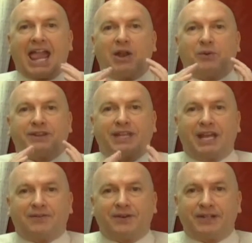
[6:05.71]
And with
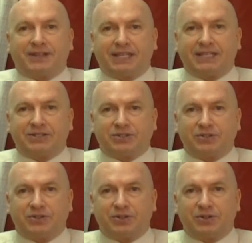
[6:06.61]
everything that
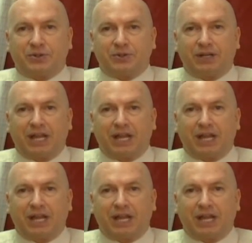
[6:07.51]
you do,